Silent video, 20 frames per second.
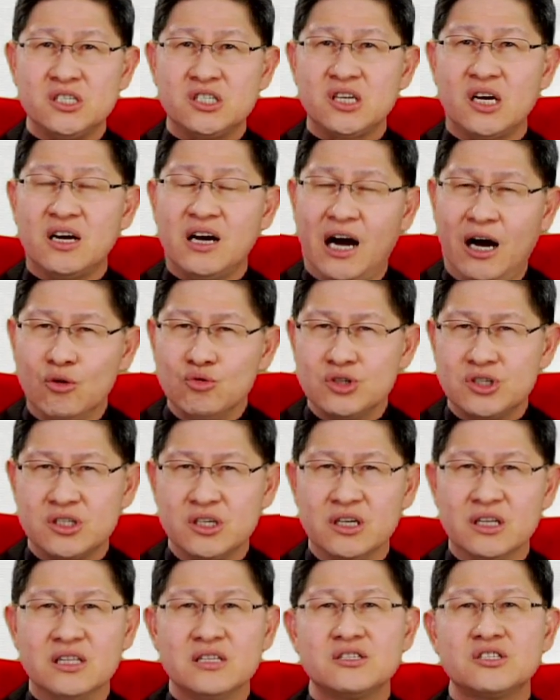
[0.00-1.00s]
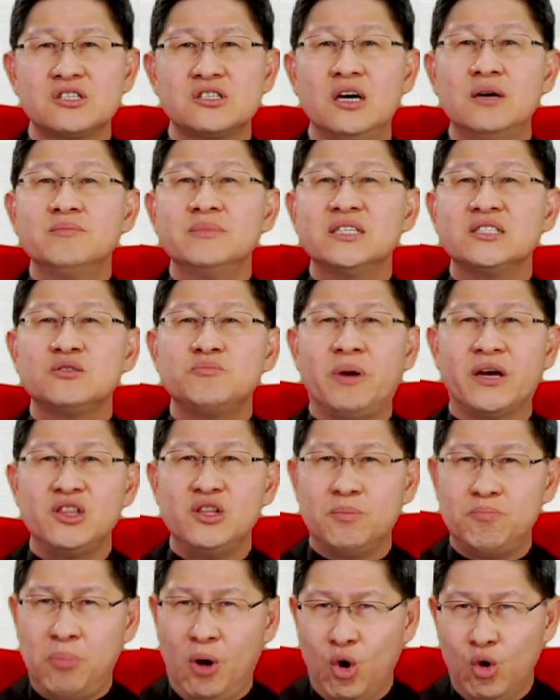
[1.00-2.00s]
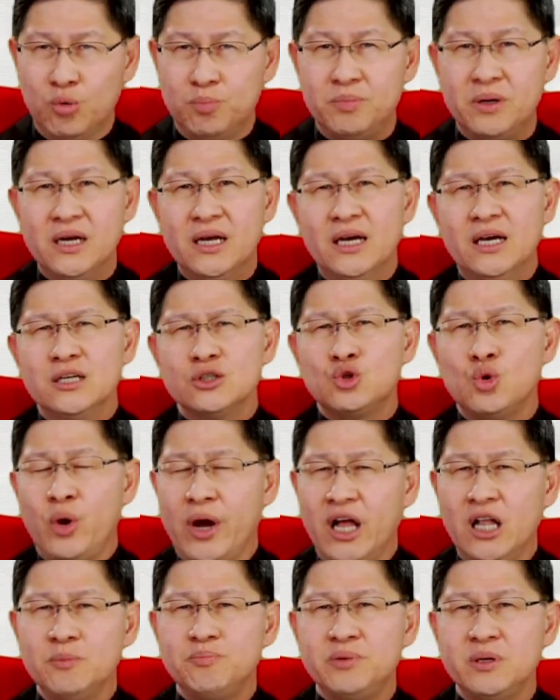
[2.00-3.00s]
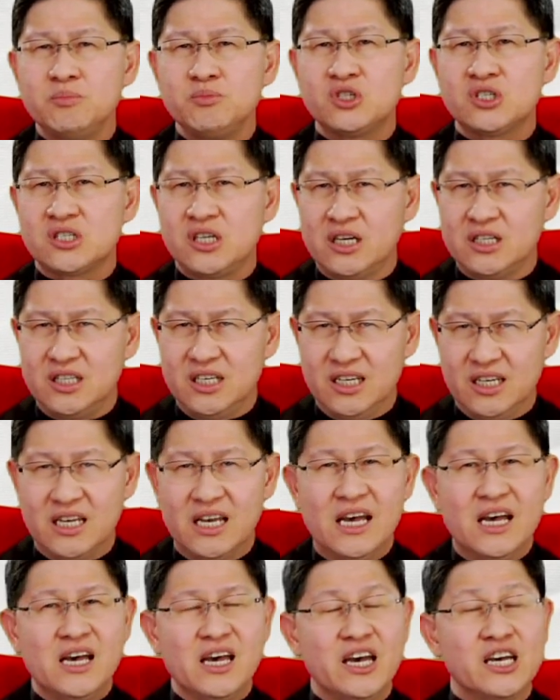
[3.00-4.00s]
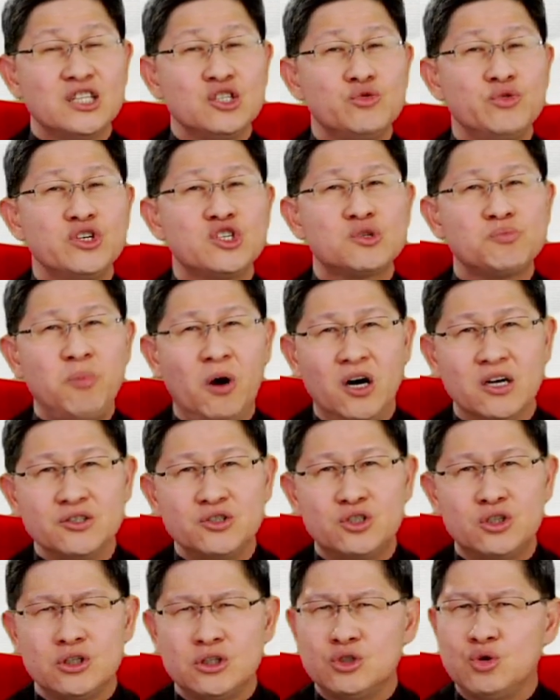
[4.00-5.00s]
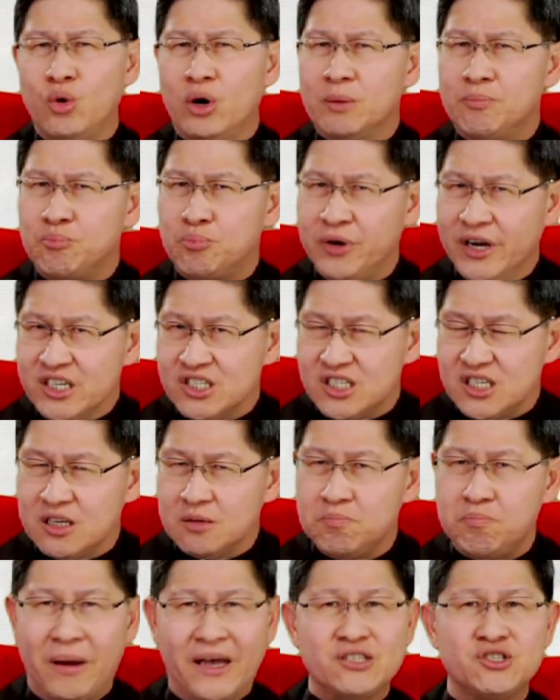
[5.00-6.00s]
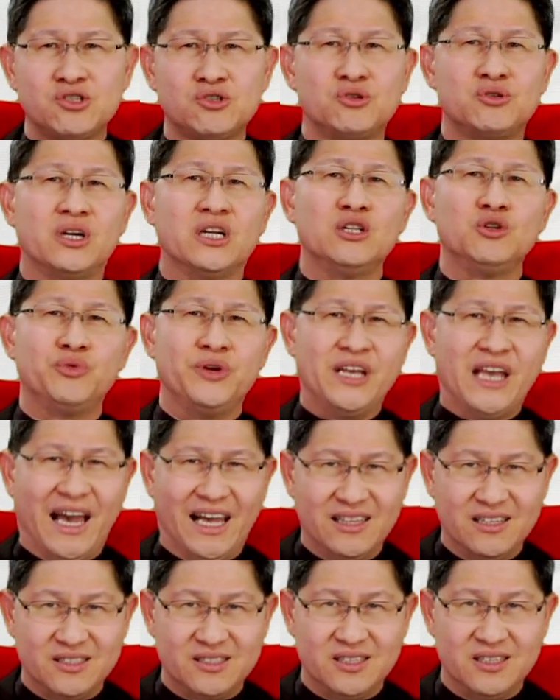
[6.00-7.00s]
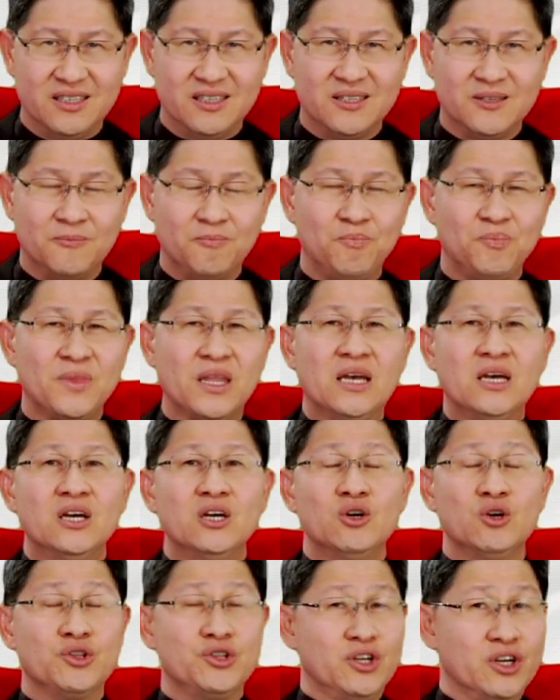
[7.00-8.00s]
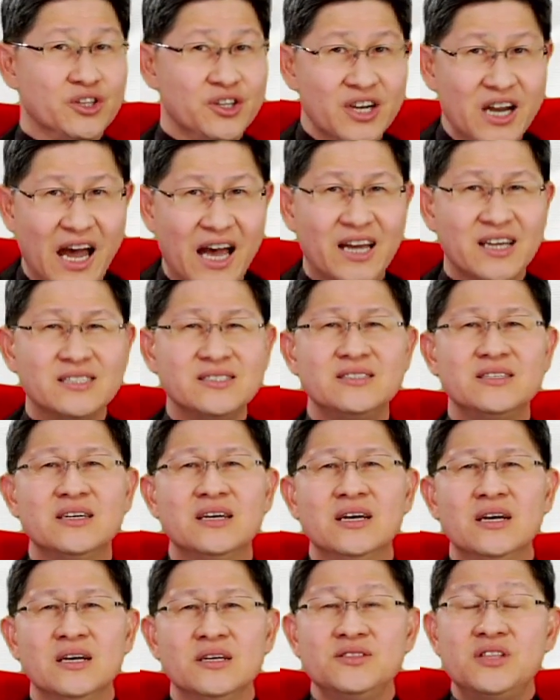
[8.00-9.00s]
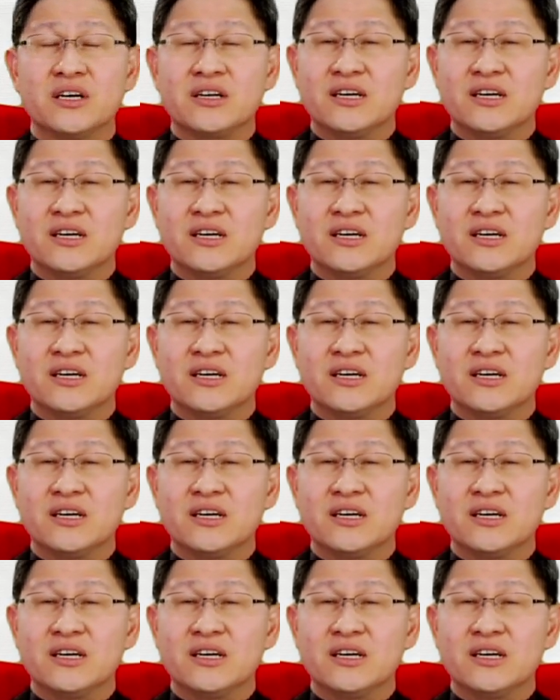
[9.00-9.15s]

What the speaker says: is a council summoned by the Pope to help him study and respond to a pressing pastoral reality. On the other hand, the